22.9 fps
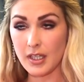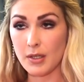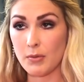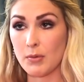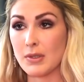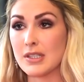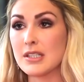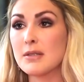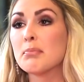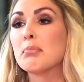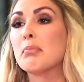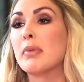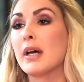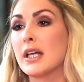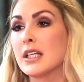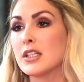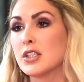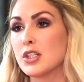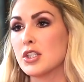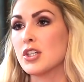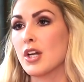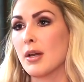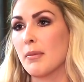It wasn't
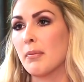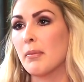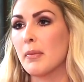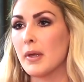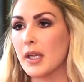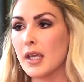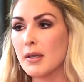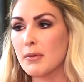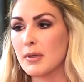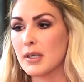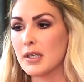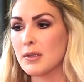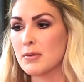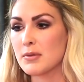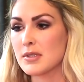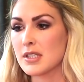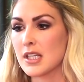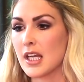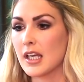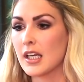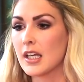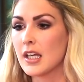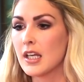bungee jumping, but it was
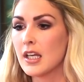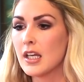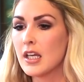like,